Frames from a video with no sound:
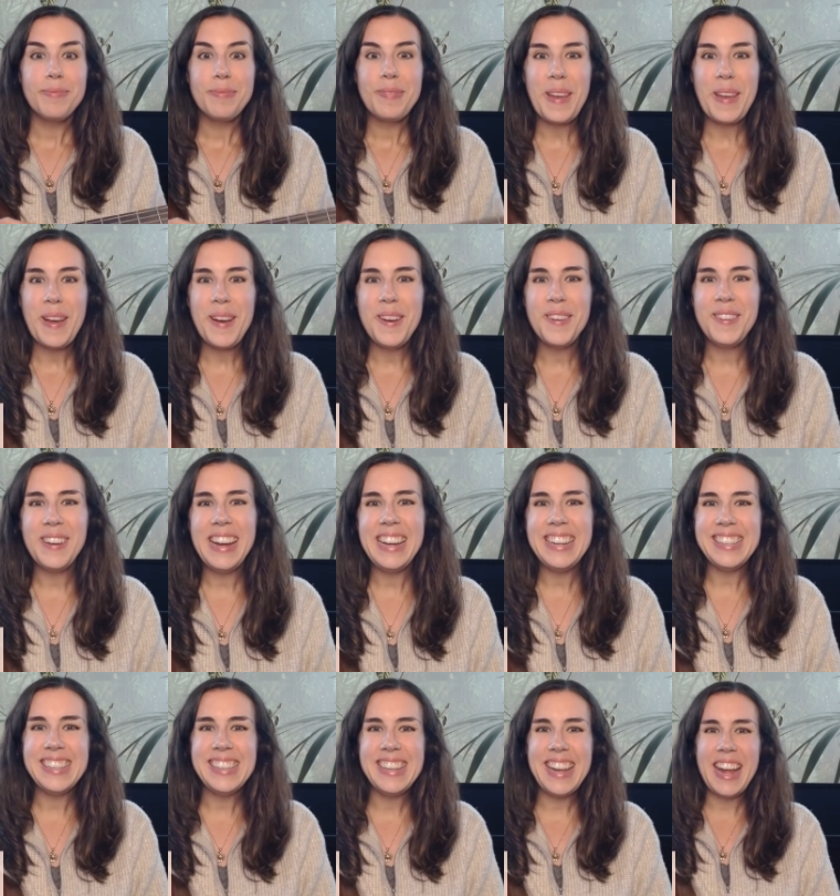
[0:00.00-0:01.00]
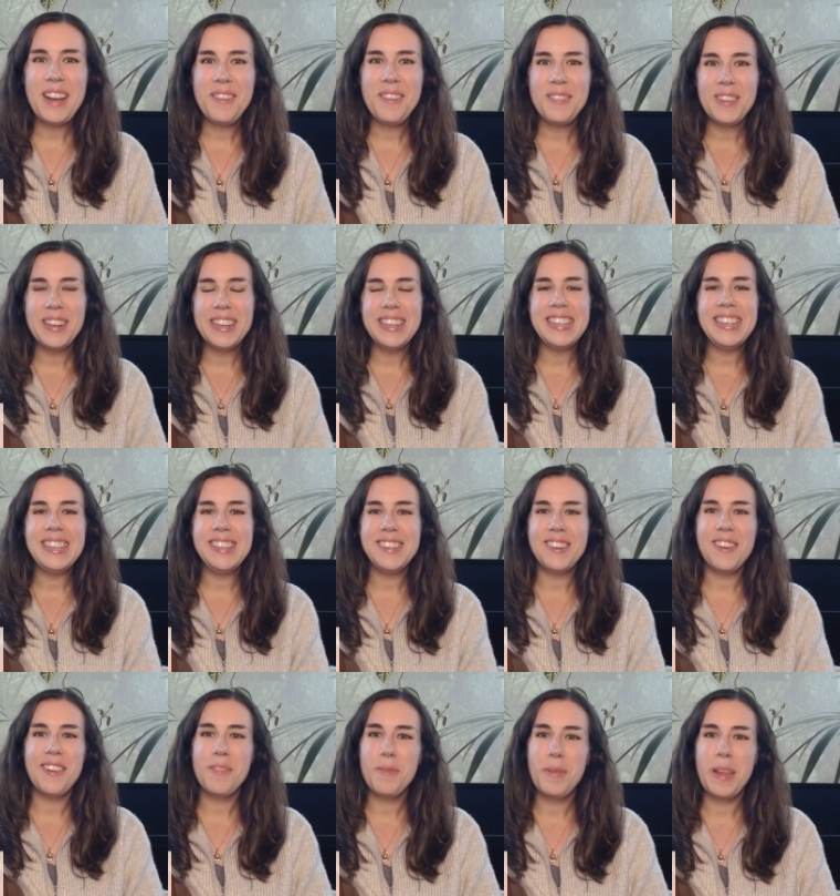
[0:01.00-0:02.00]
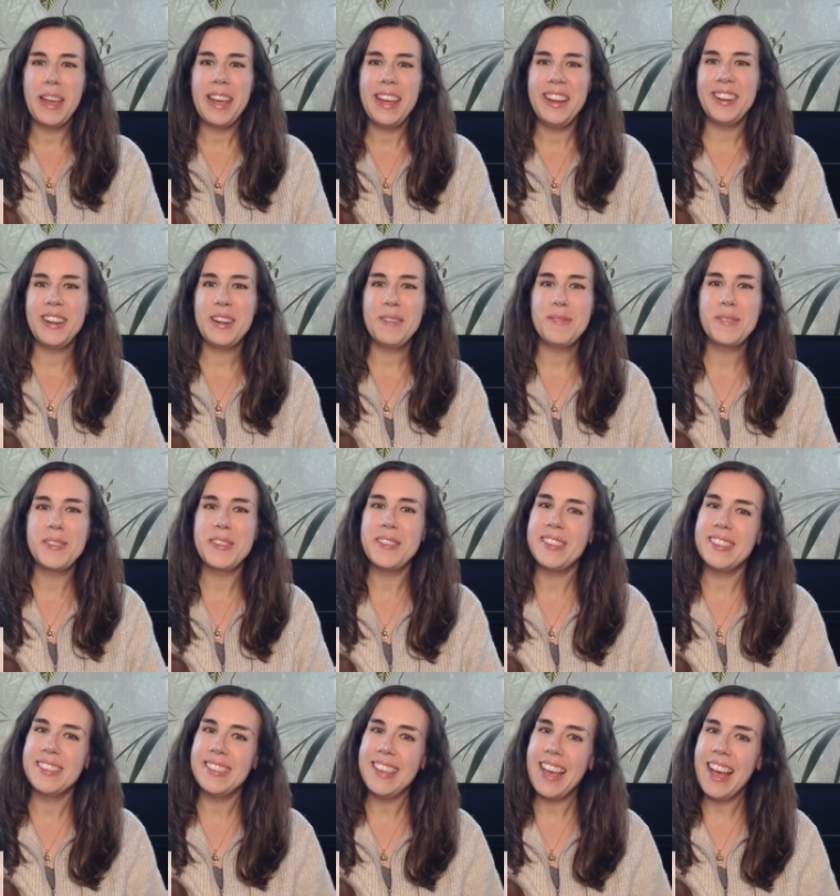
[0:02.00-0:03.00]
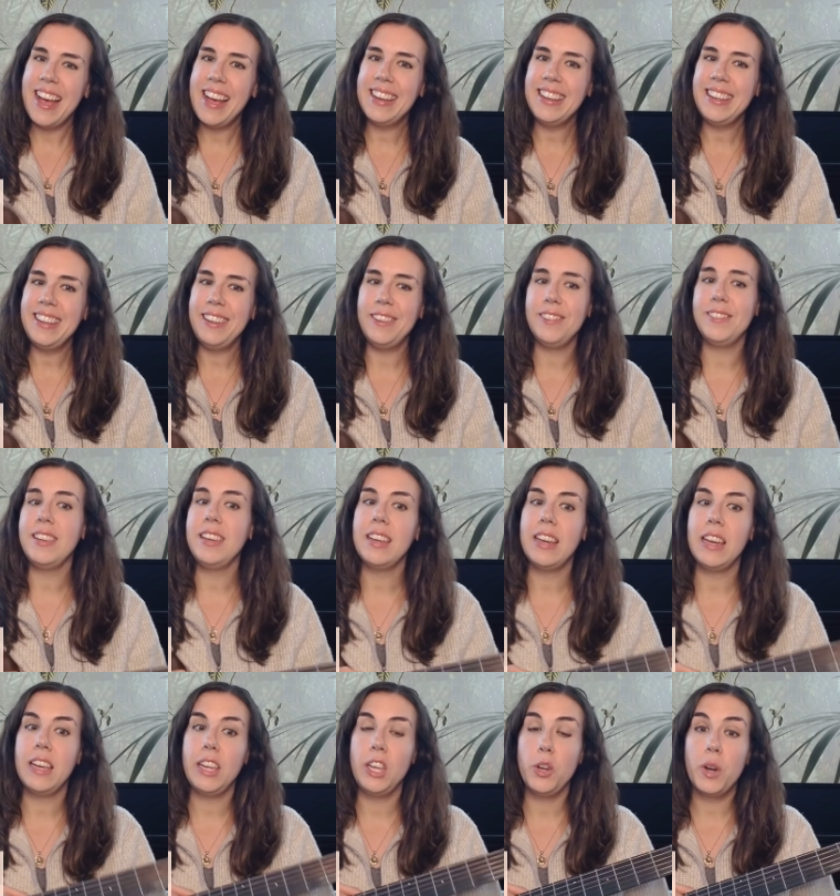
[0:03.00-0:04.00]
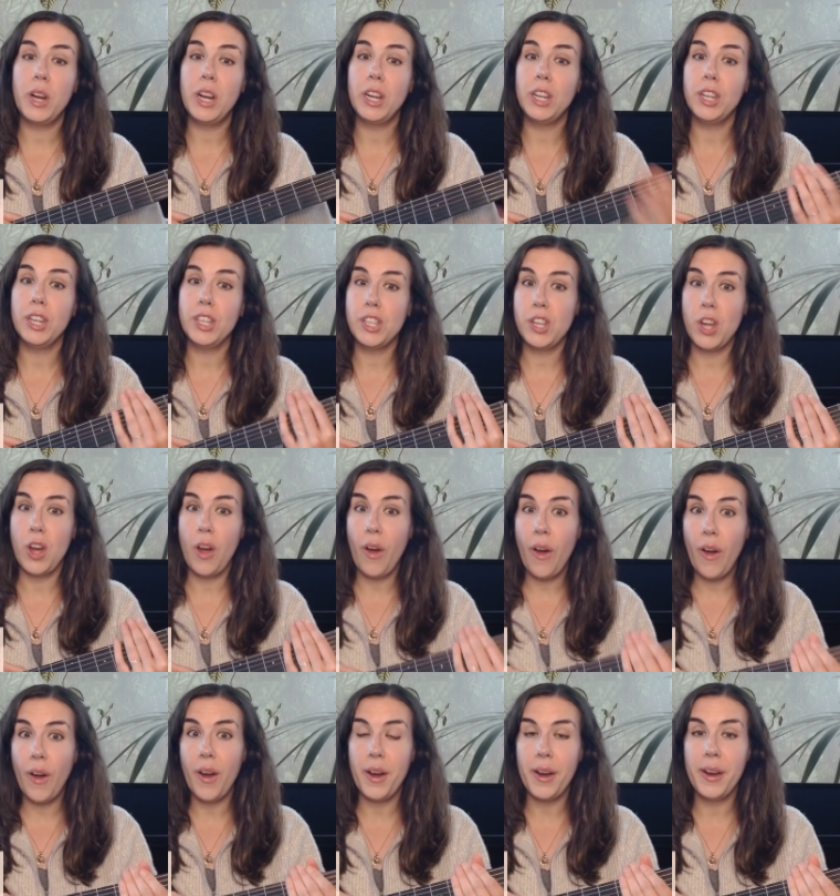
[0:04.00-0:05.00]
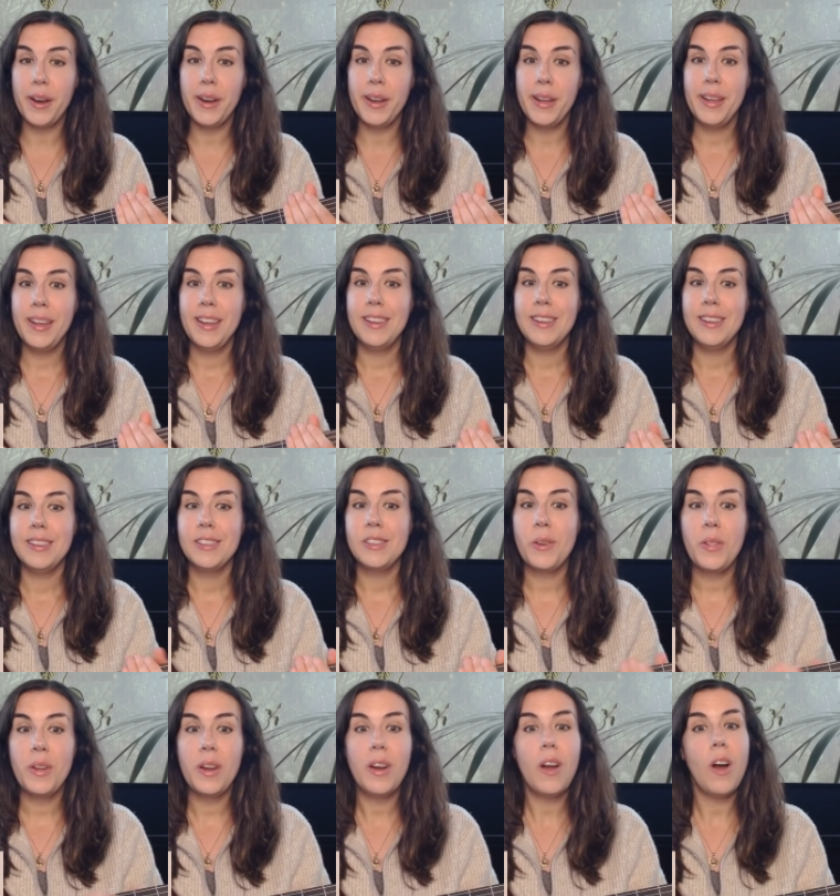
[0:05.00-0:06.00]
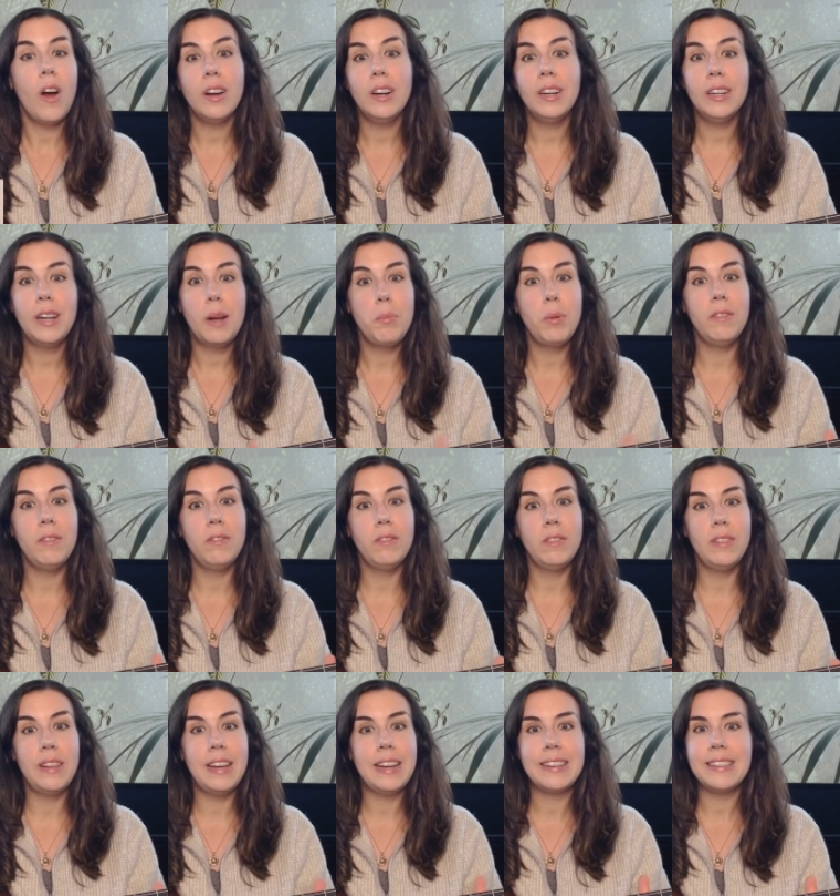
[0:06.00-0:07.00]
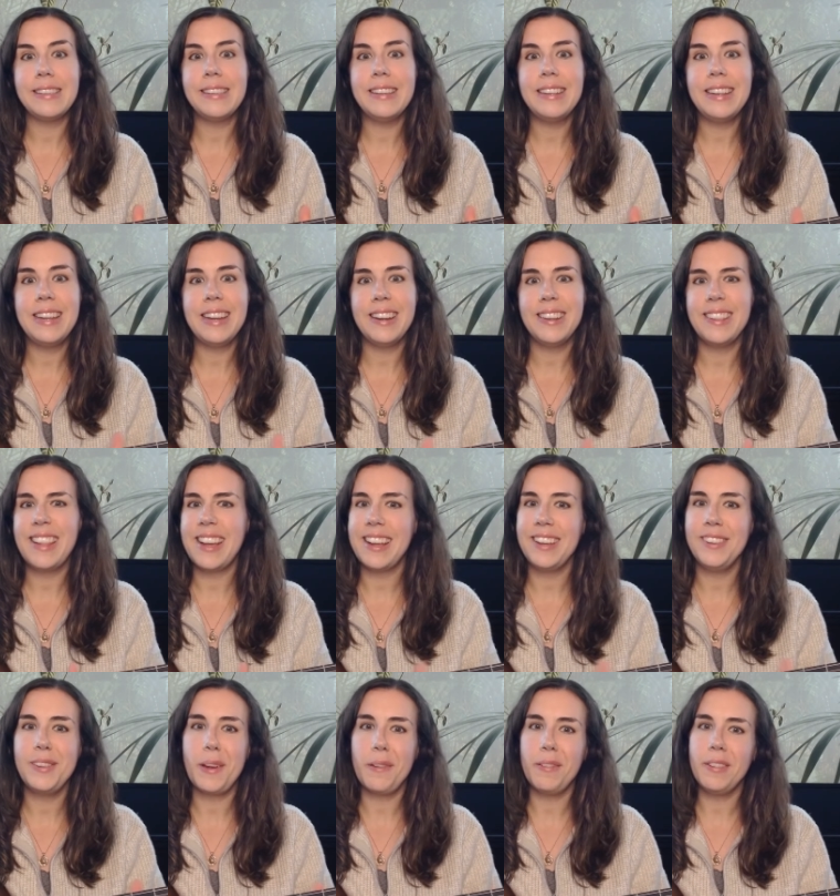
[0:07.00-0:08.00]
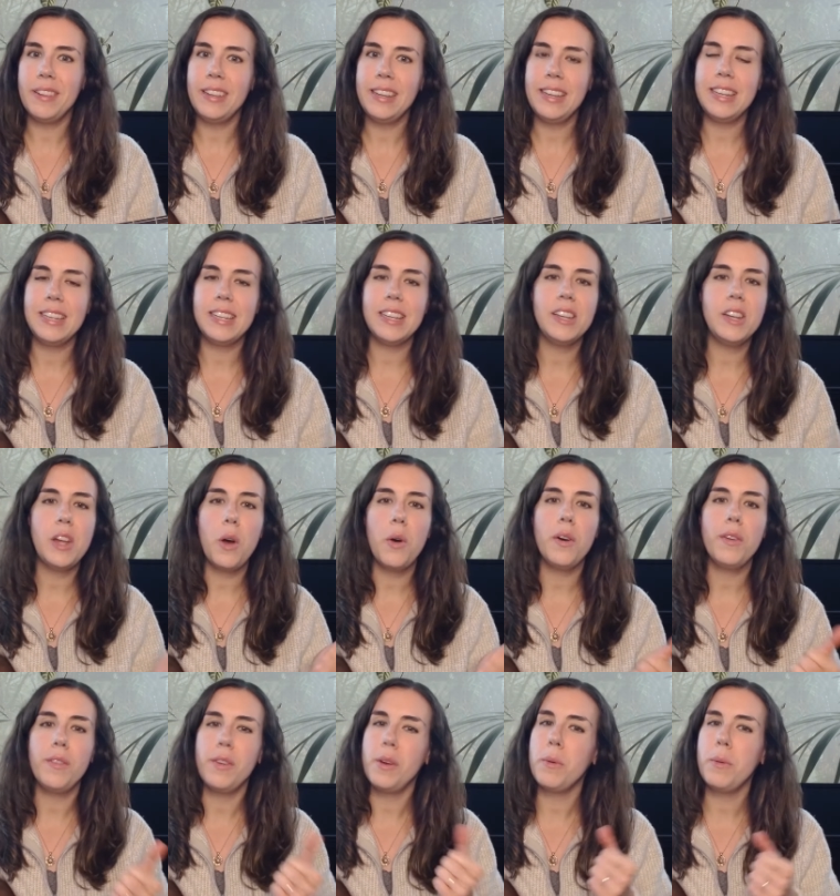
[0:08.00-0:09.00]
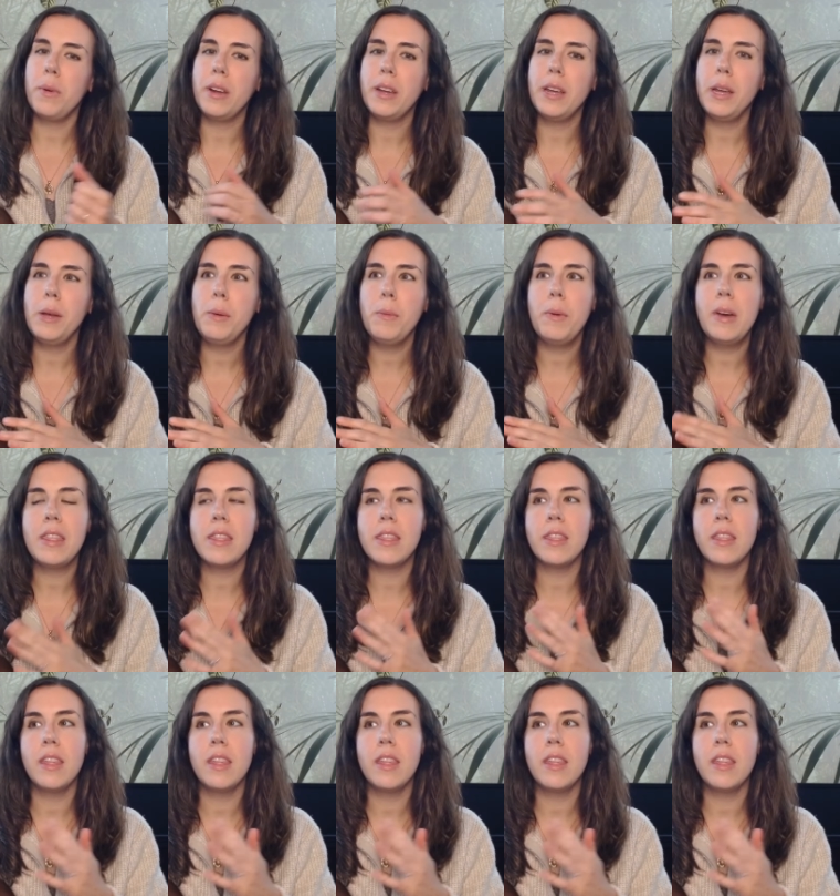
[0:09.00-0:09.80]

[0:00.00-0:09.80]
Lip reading: Alright, today I'm going to teach you how to play Here Comes the Sun using your guitar. So there are a couple of licks in here that you definitely need to know if you're working with